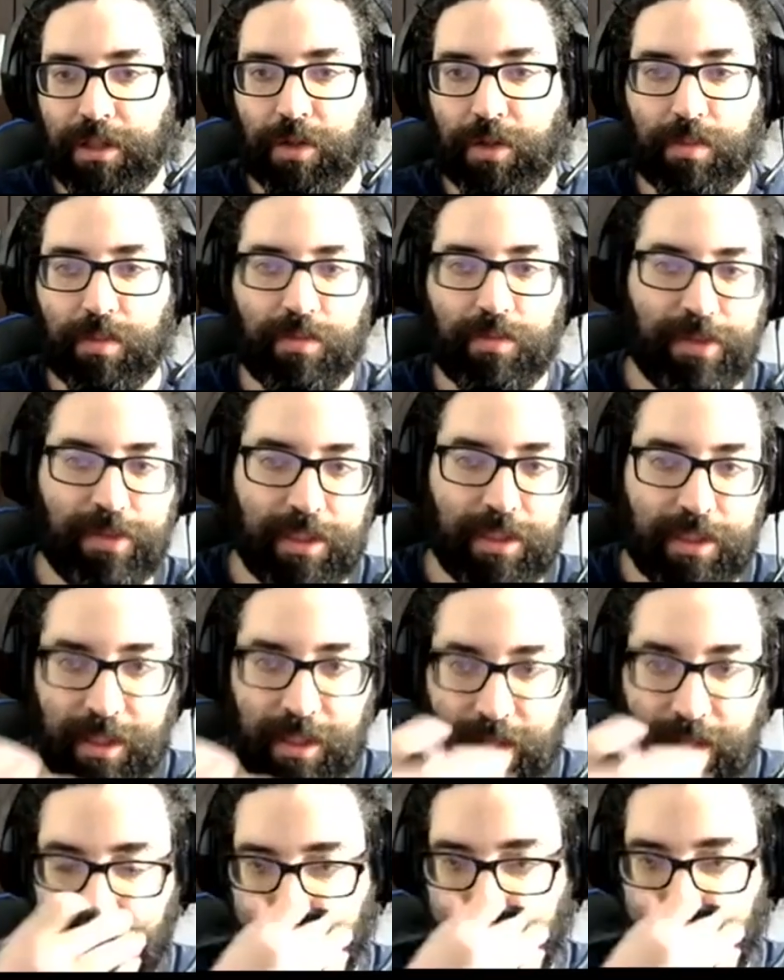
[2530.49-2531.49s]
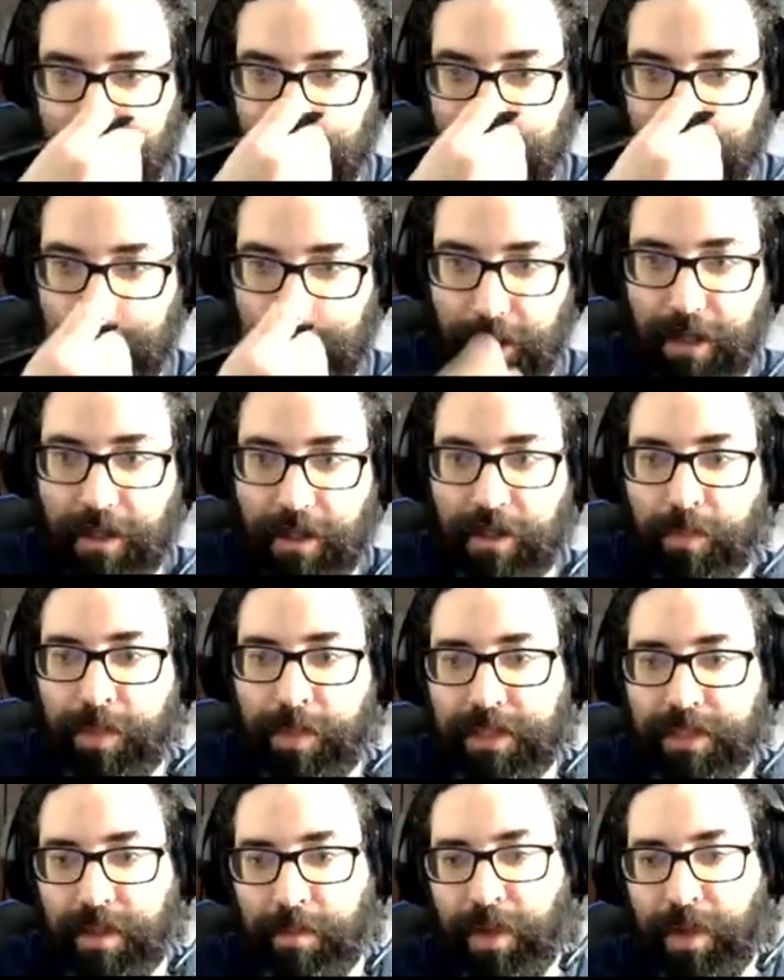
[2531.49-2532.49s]
So first, let's talk a little
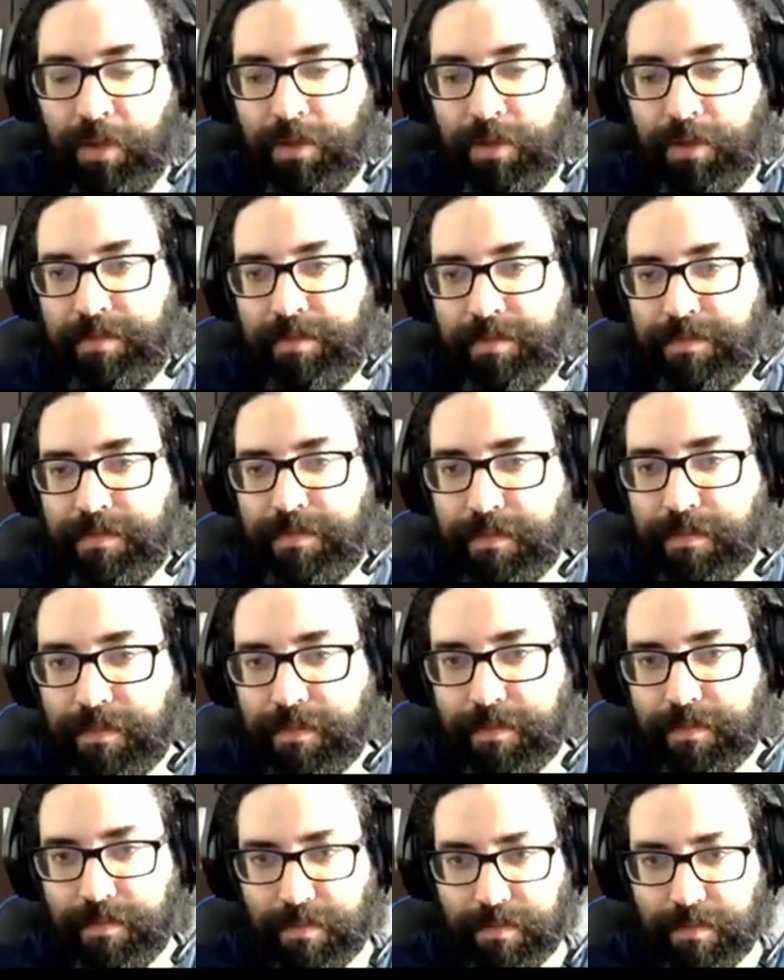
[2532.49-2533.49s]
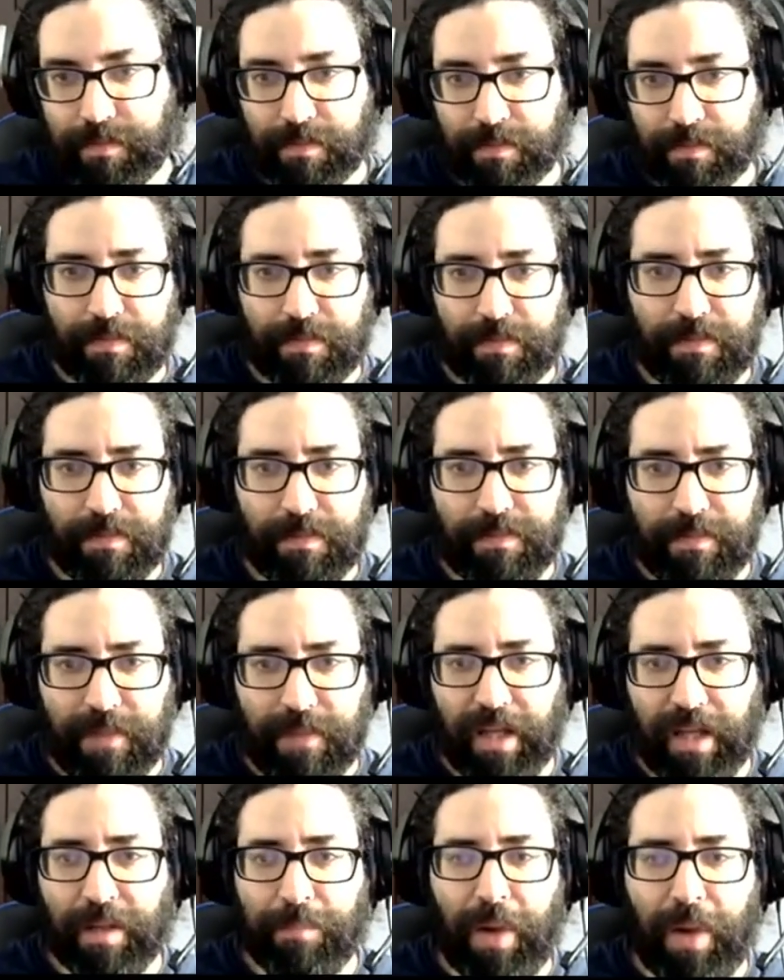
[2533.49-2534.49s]
bit about
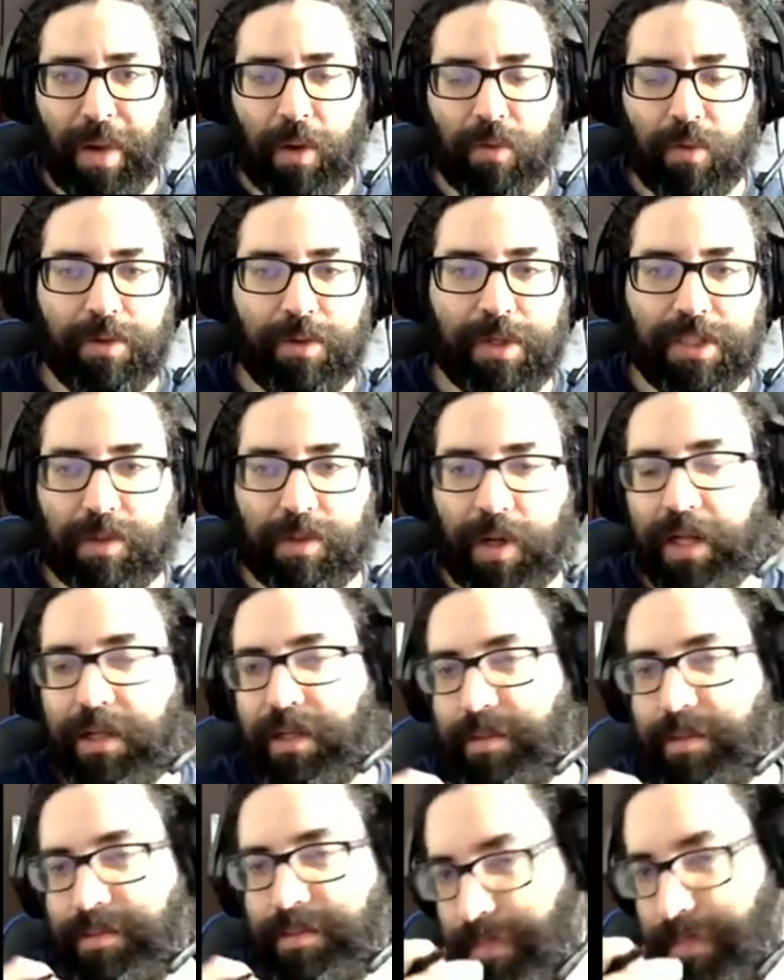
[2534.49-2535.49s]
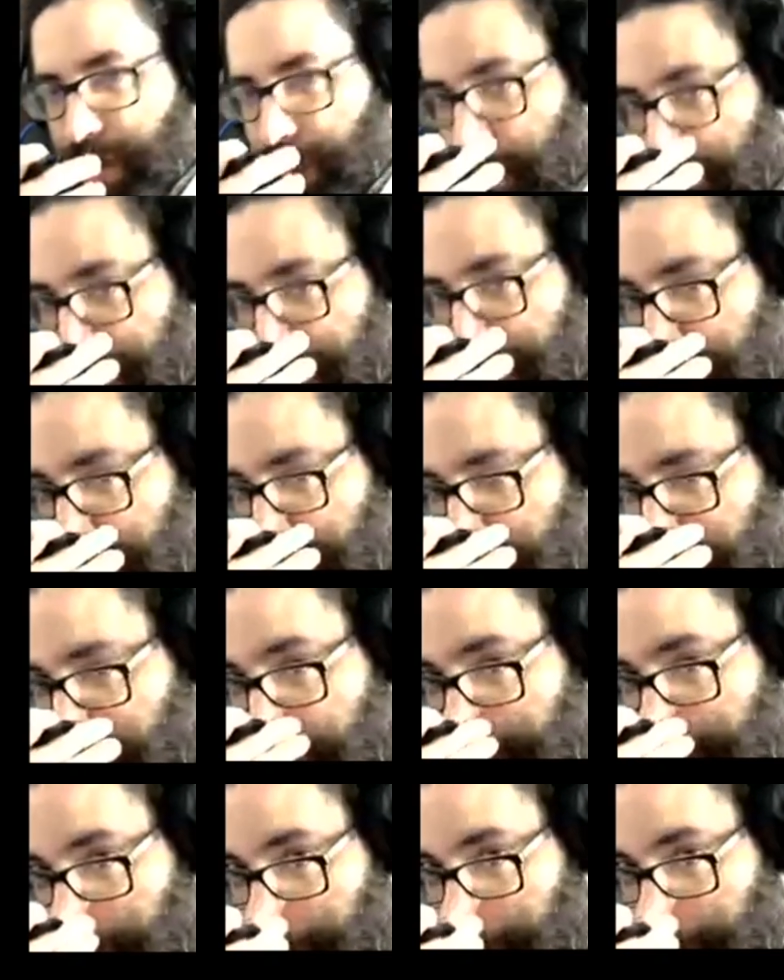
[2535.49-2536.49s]
the boundary strata of the
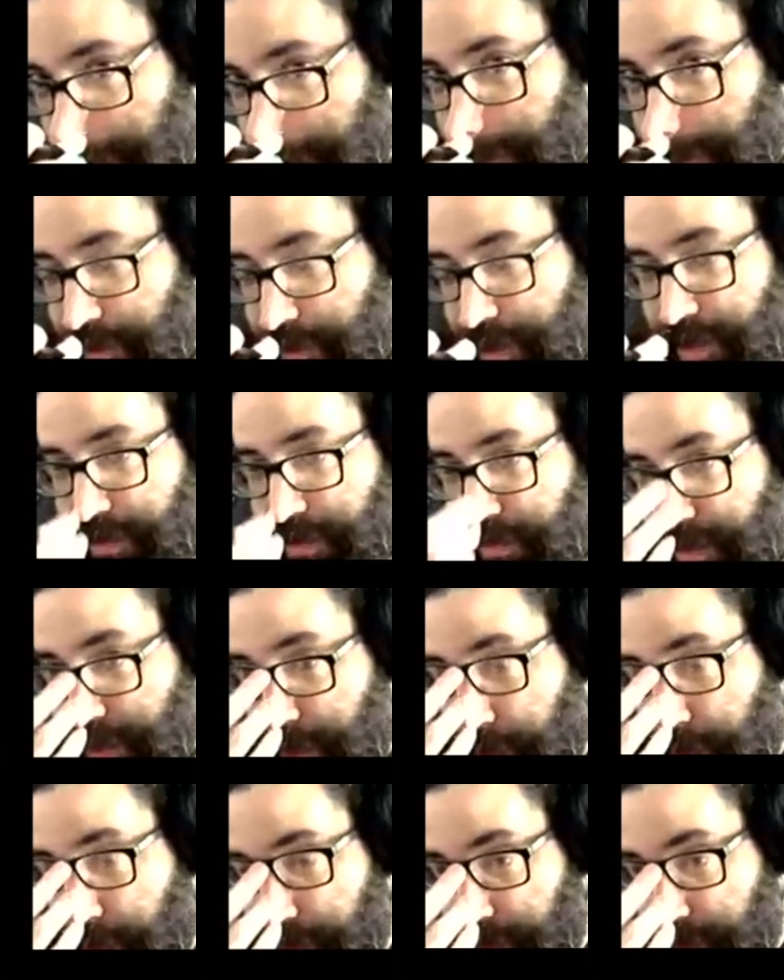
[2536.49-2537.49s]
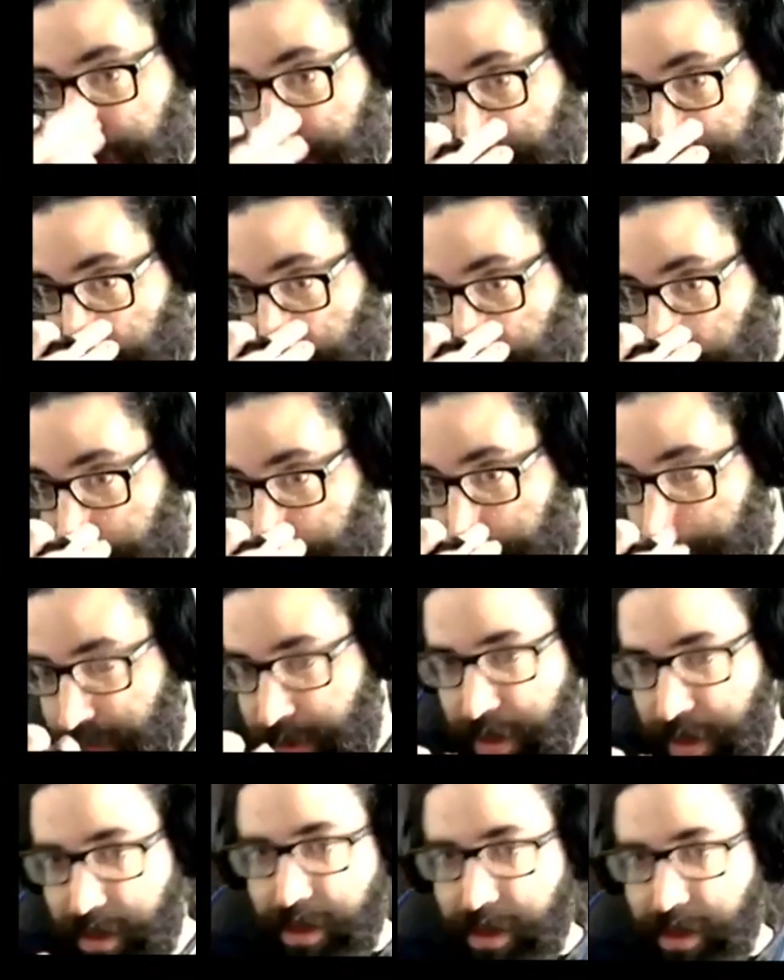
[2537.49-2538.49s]
moduli space of curves and of the Jacobian.